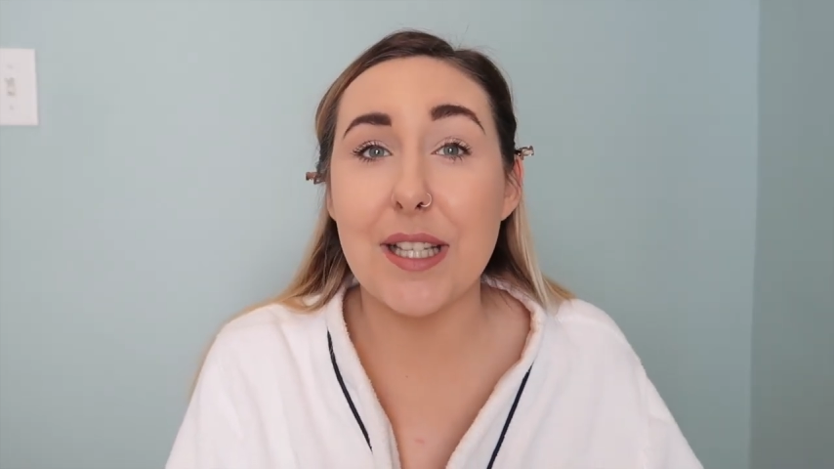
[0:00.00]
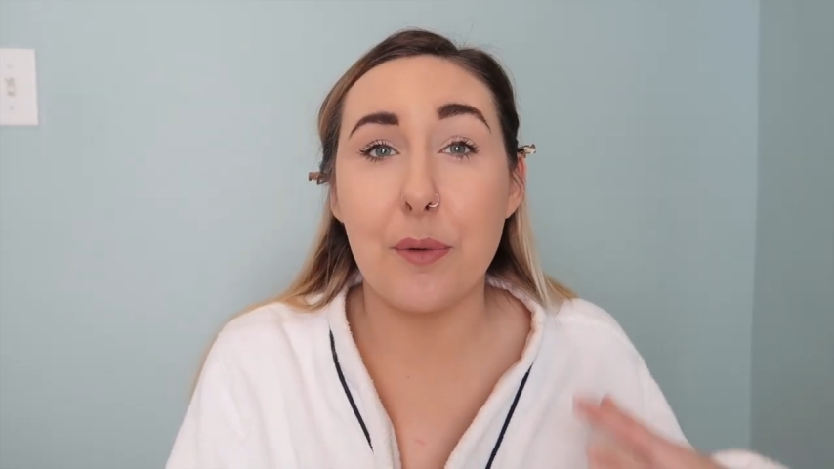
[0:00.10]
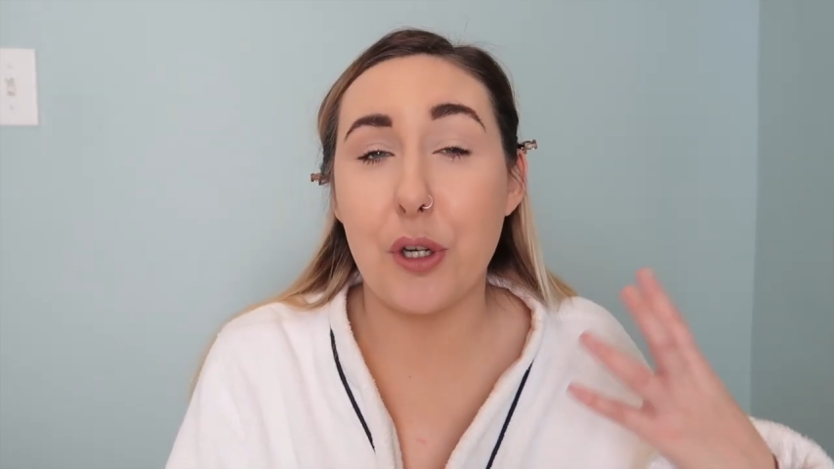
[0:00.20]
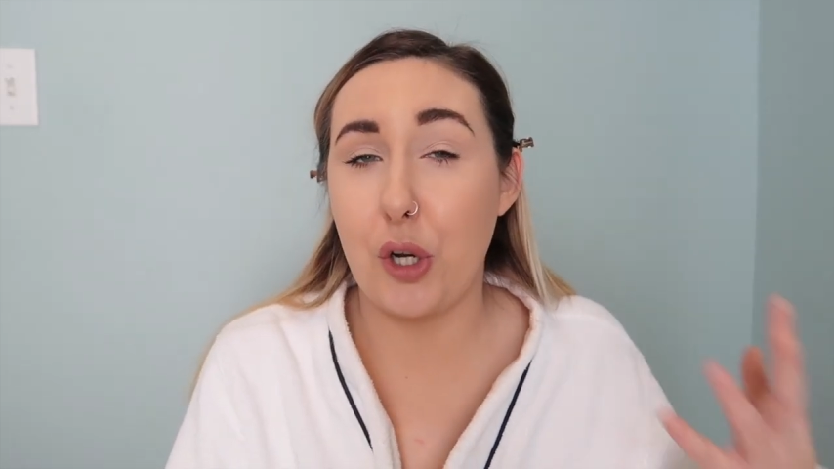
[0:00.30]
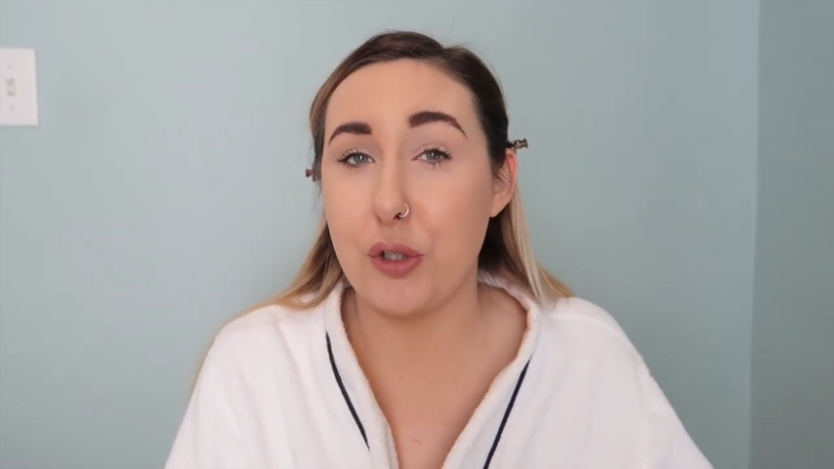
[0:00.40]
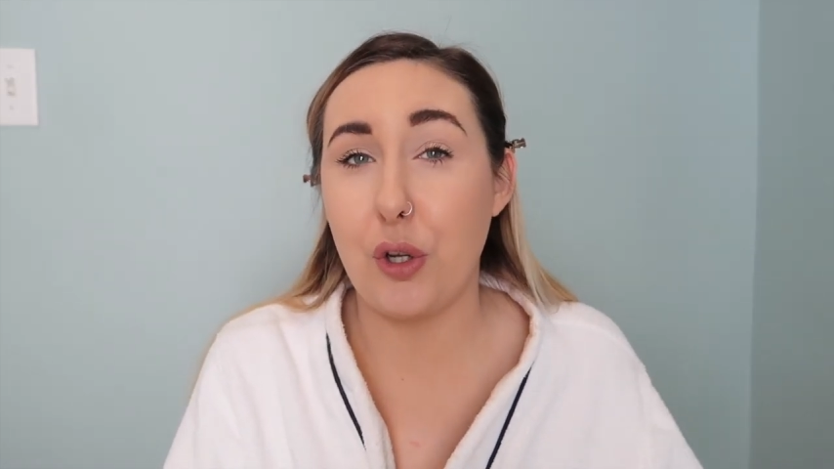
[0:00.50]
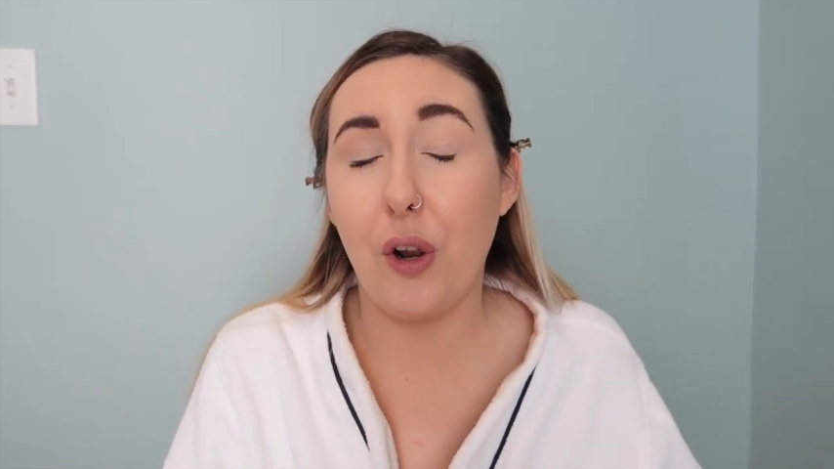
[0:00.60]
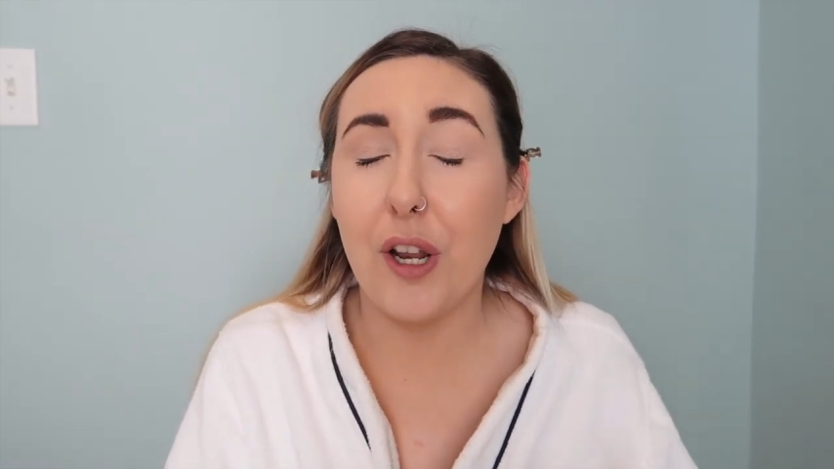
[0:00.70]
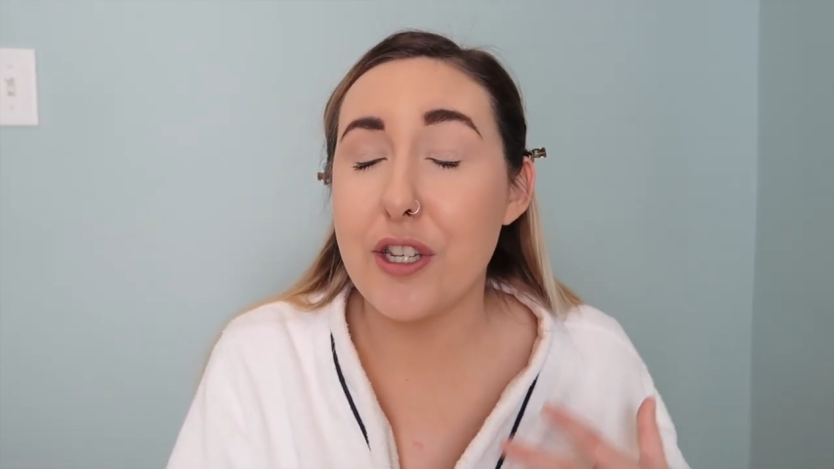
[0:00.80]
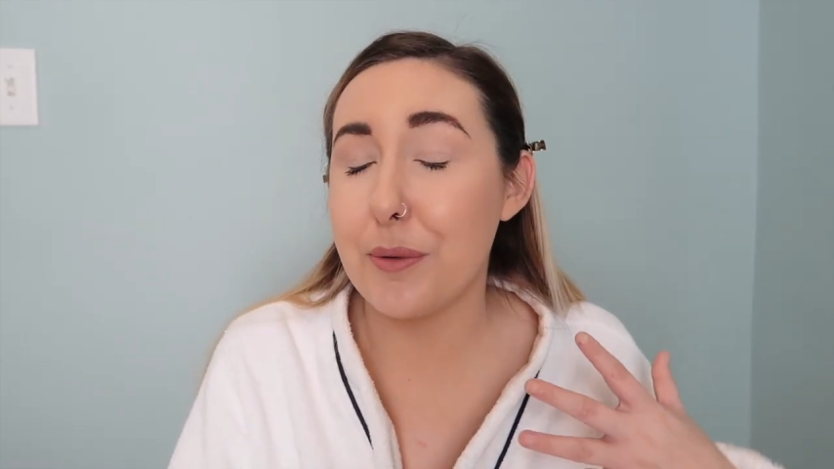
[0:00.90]
I wouldn't go to
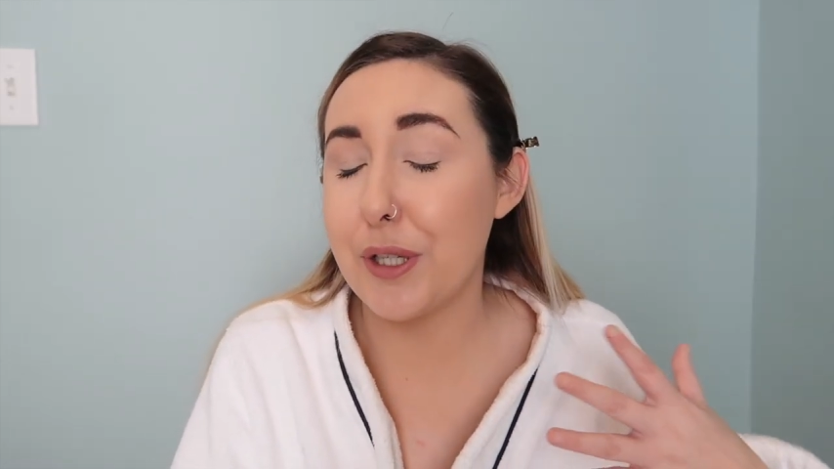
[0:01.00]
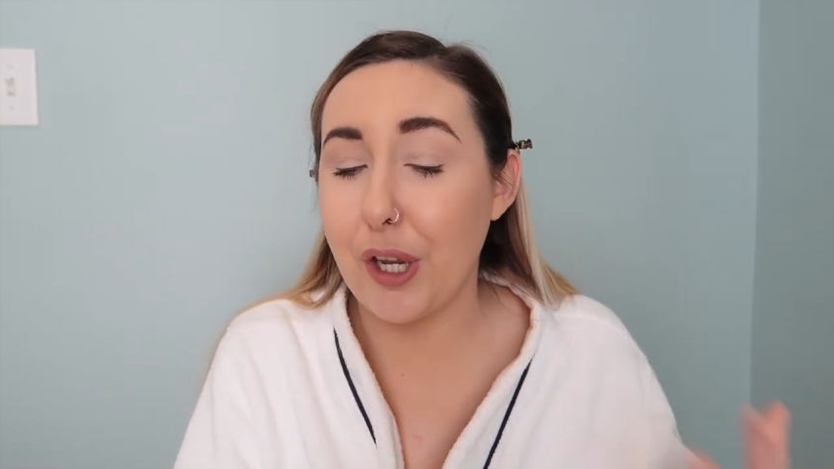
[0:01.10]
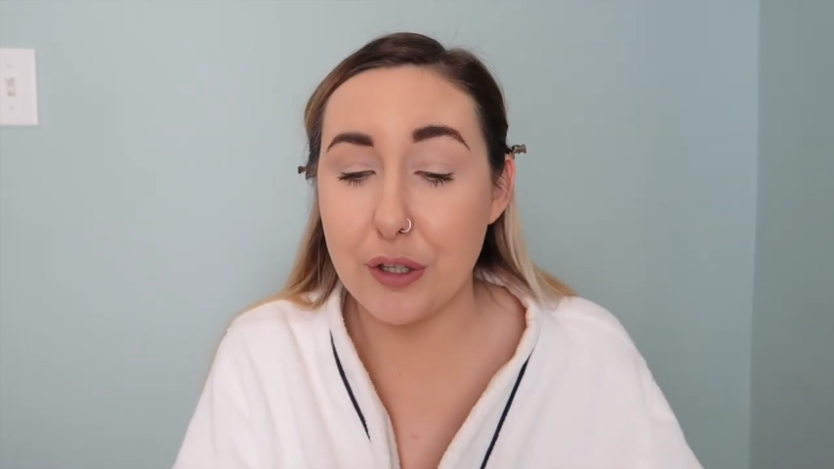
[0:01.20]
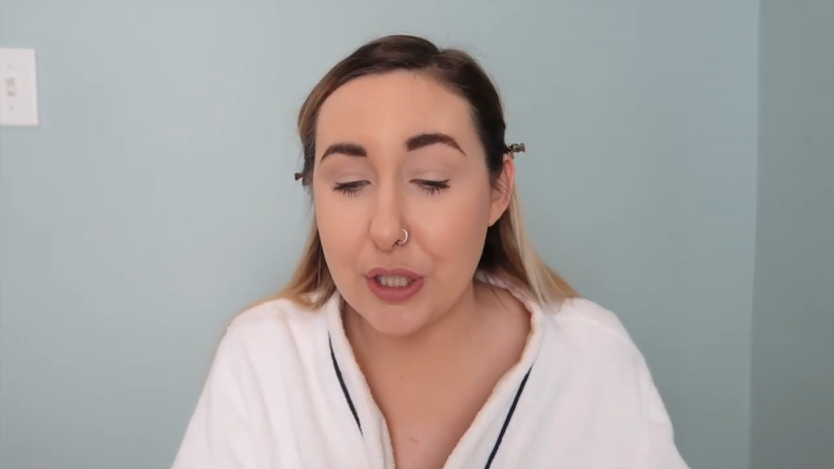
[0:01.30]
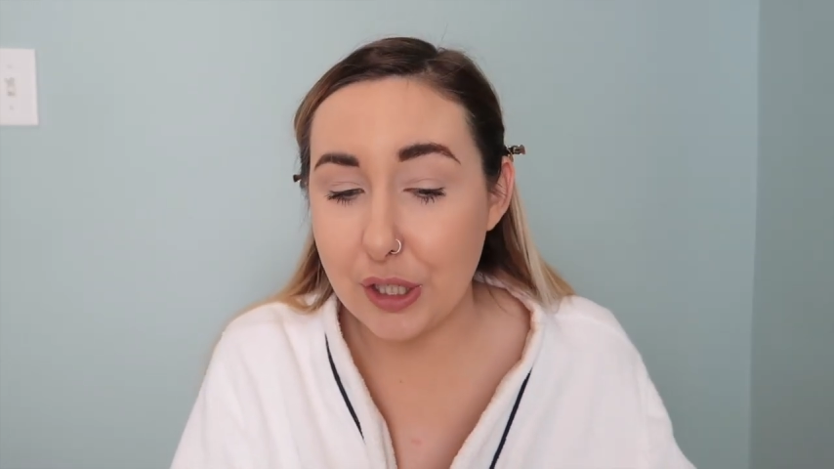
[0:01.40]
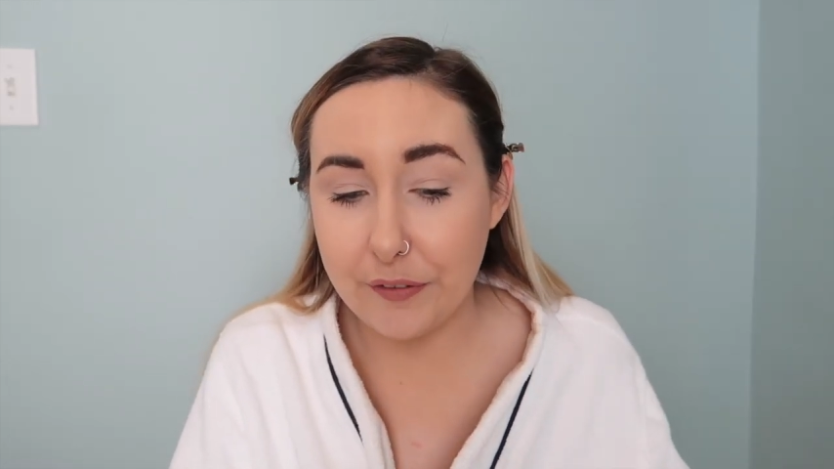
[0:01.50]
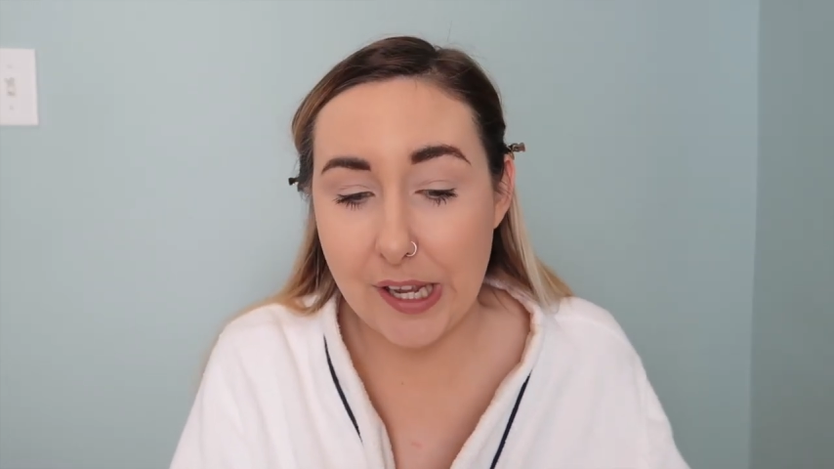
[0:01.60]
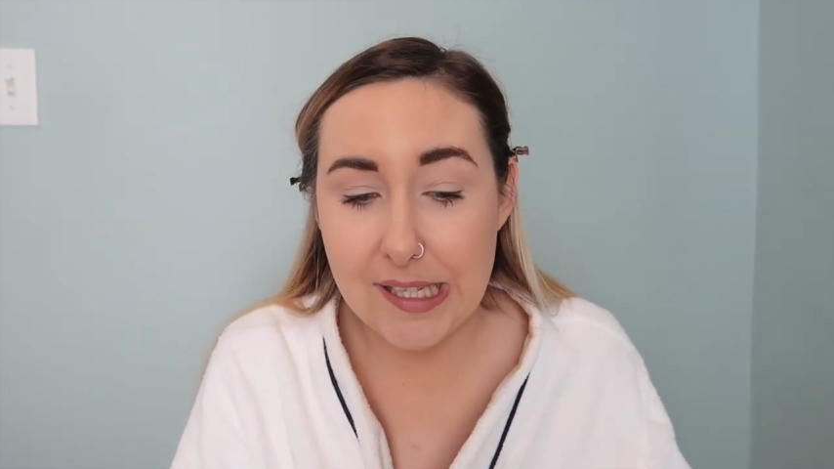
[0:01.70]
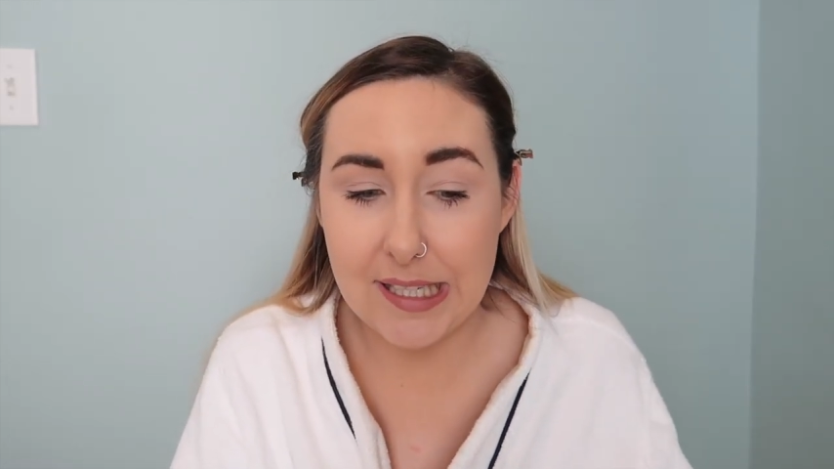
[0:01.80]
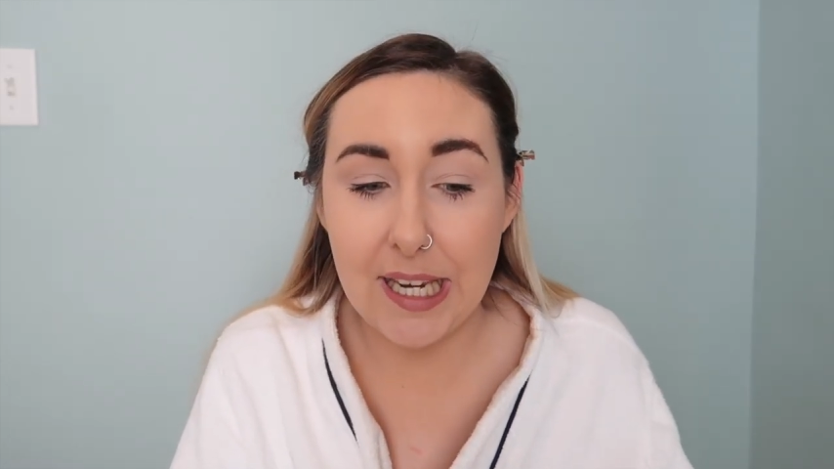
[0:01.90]
college, I wouldn't go to
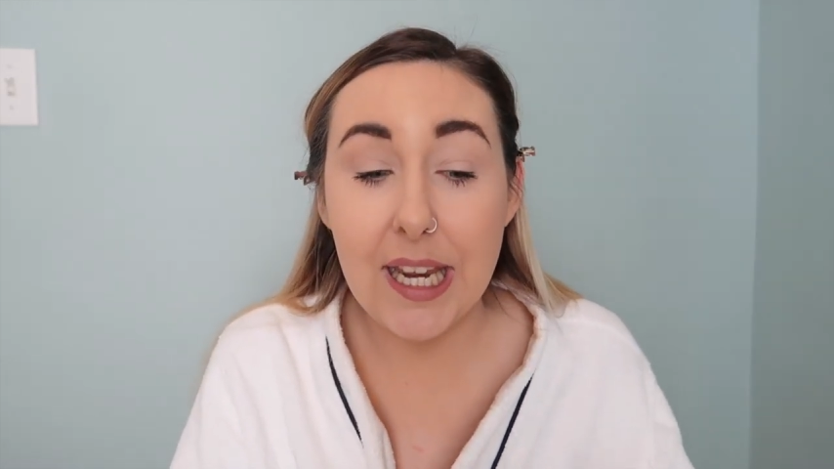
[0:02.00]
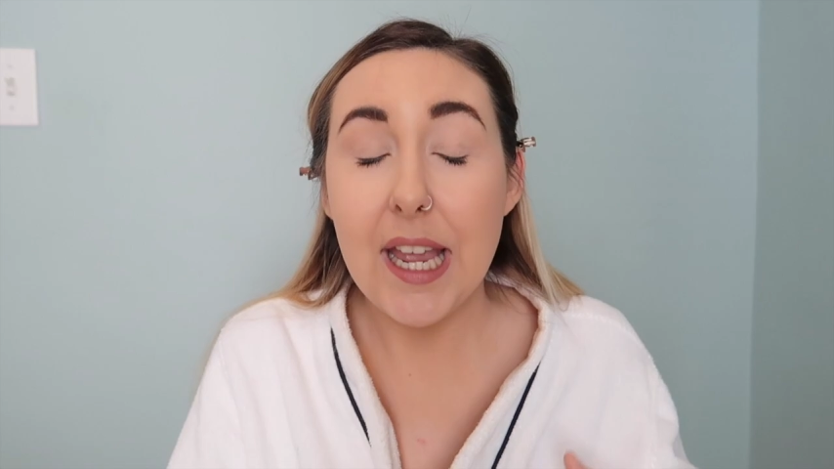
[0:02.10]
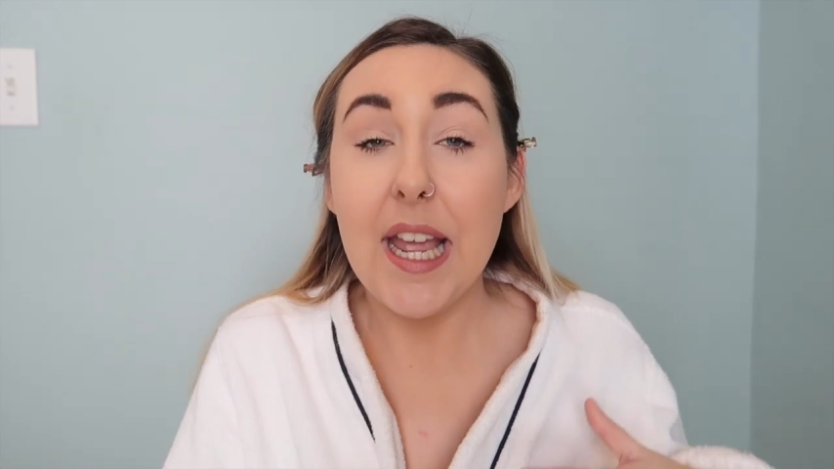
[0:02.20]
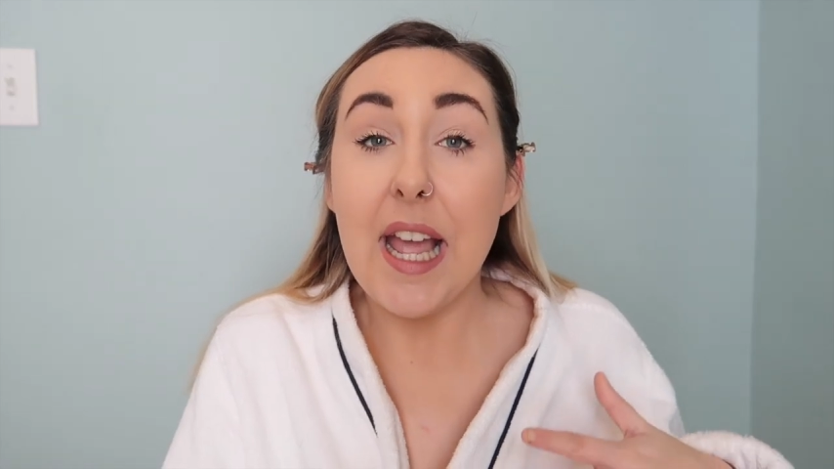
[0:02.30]
university.